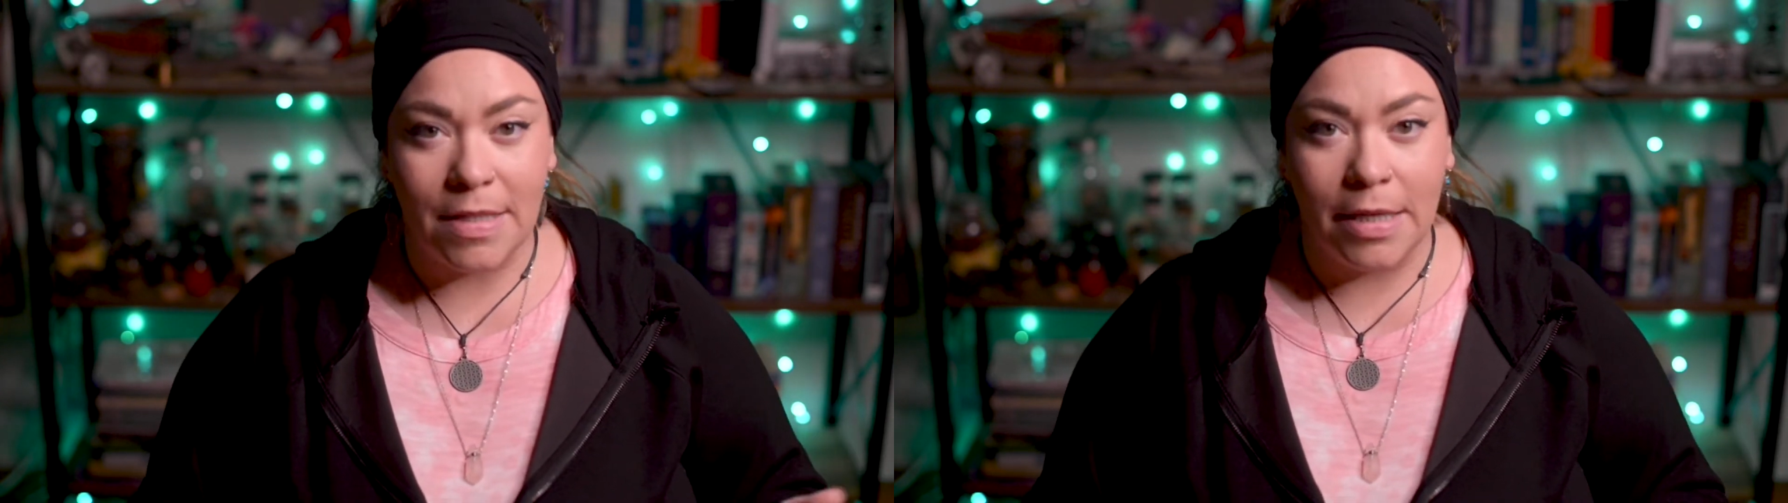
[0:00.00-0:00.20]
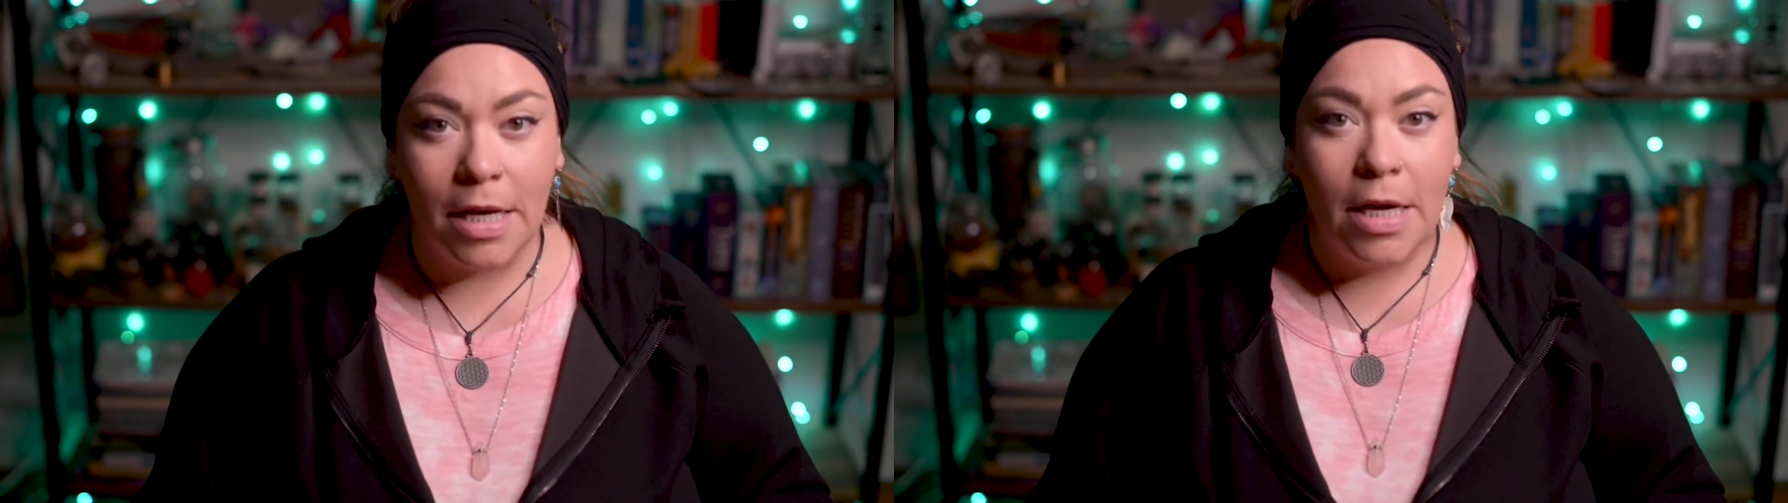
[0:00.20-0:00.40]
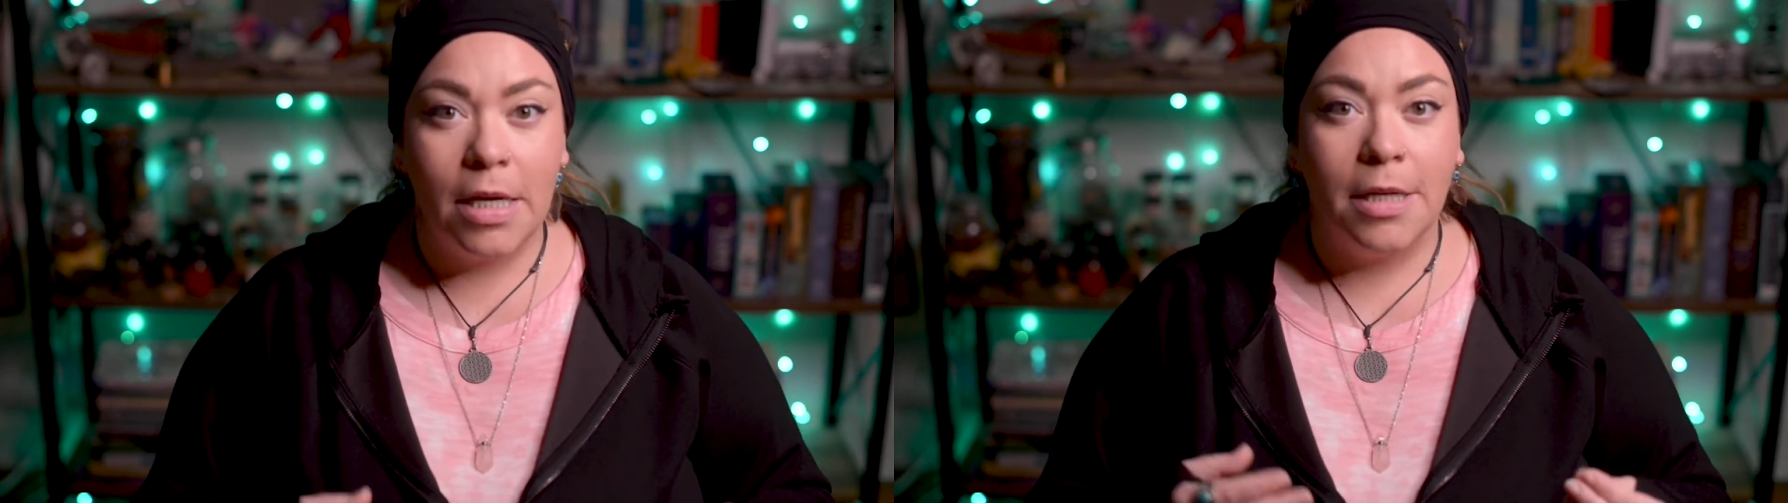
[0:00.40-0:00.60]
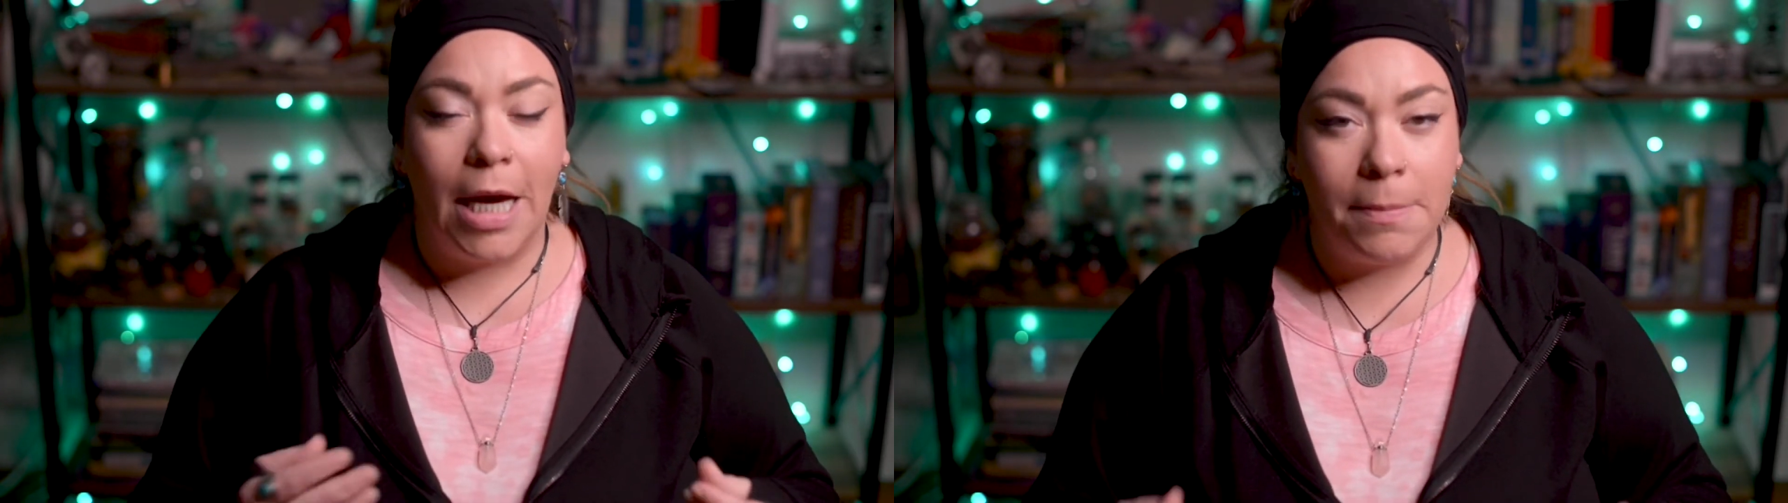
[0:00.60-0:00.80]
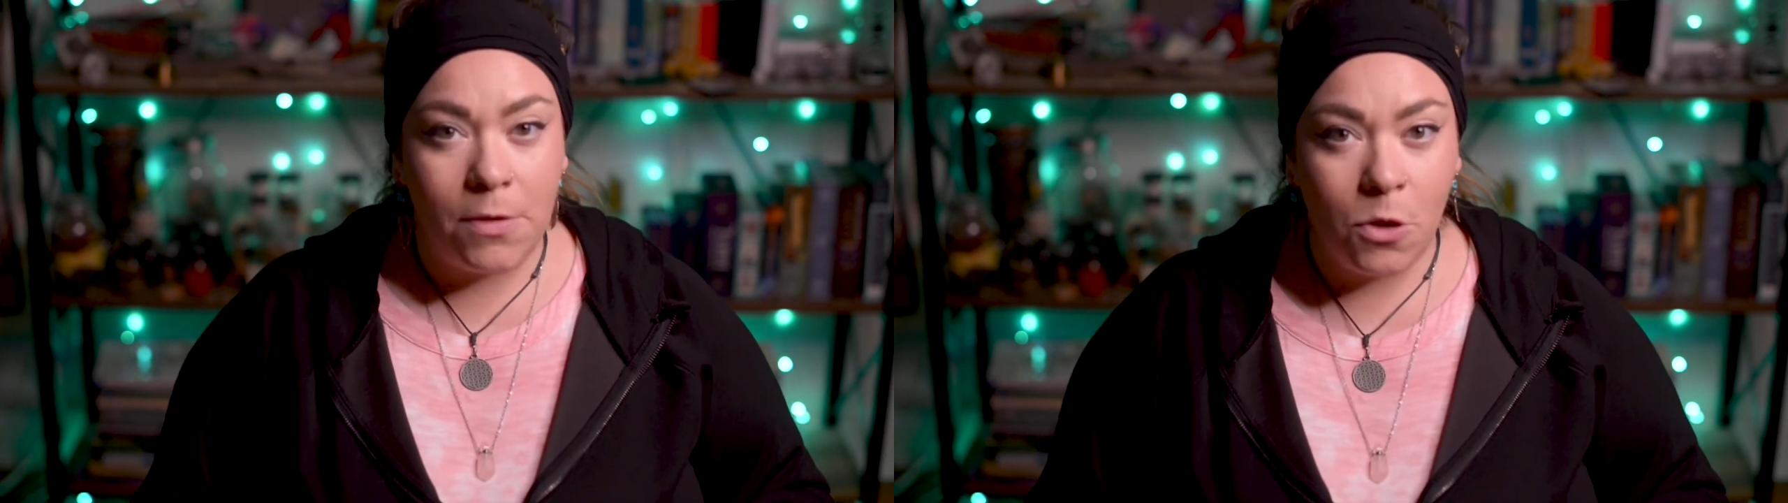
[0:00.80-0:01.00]
Like
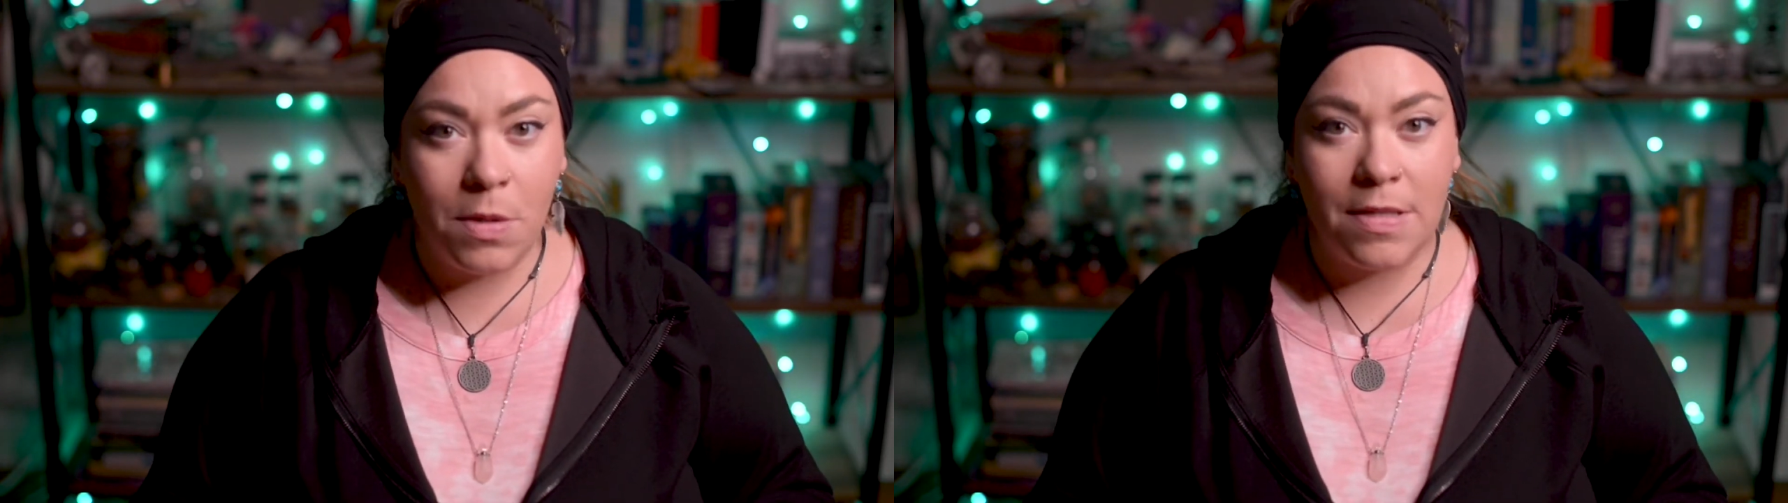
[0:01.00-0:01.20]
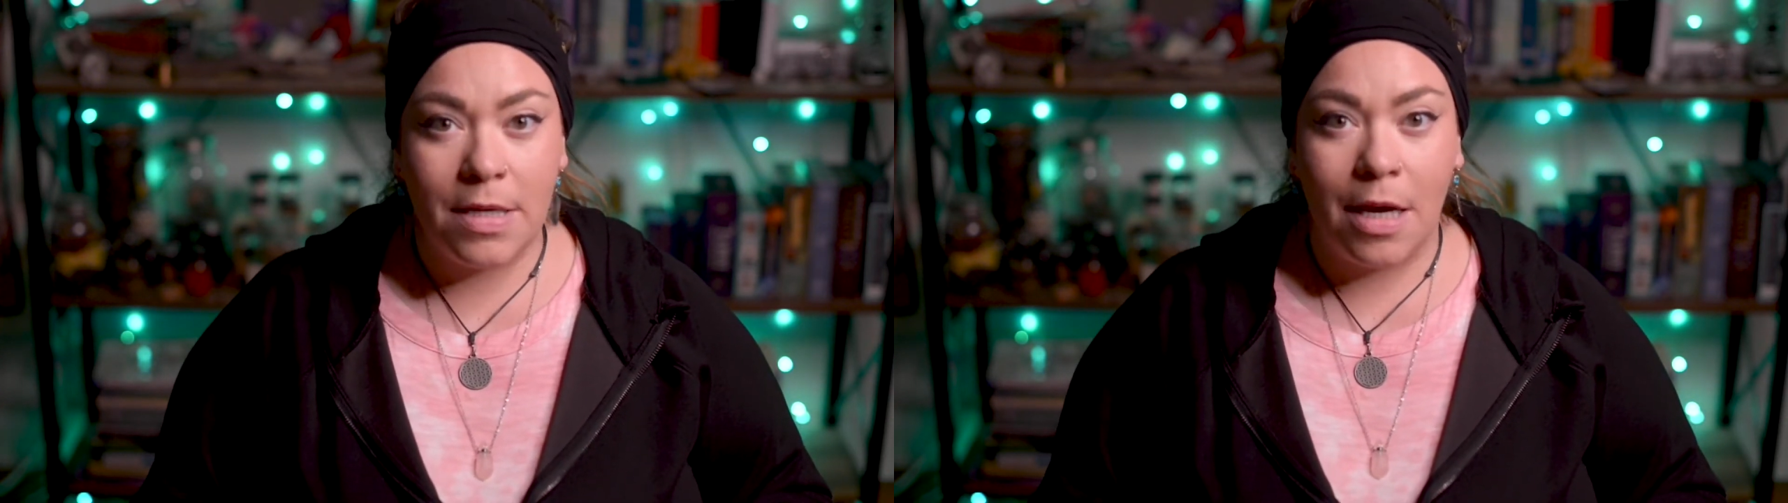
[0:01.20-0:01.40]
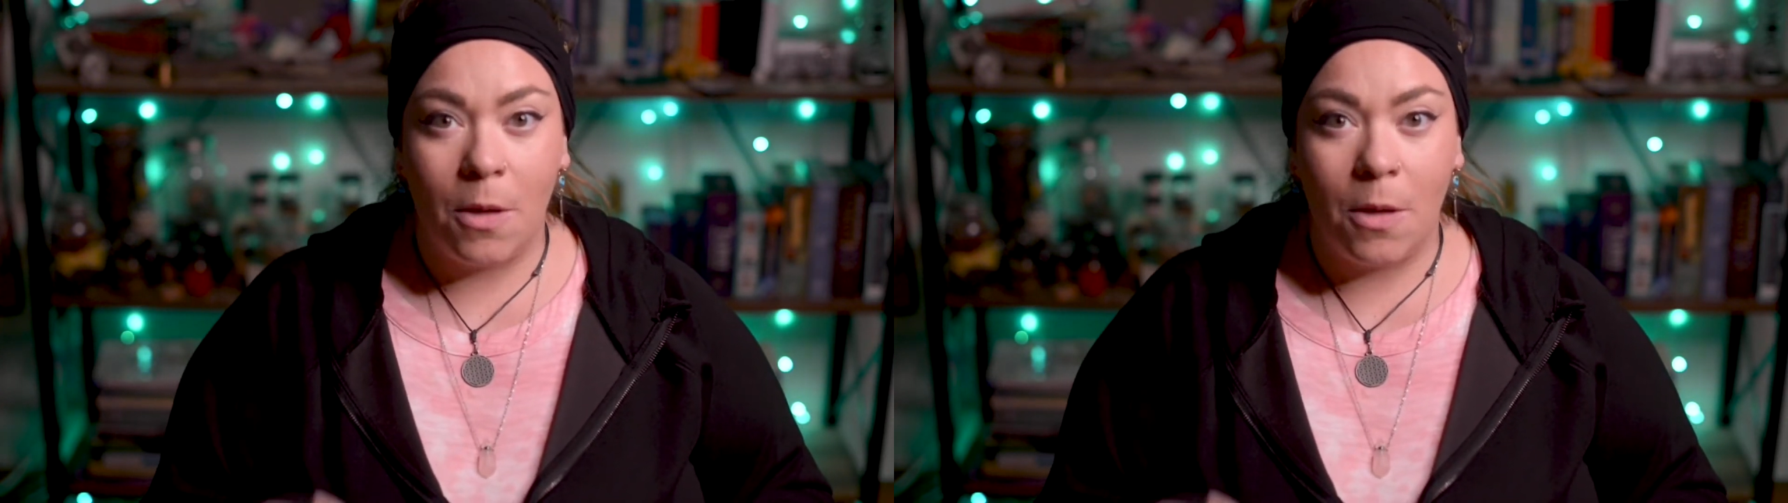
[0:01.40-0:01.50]
I'm too busy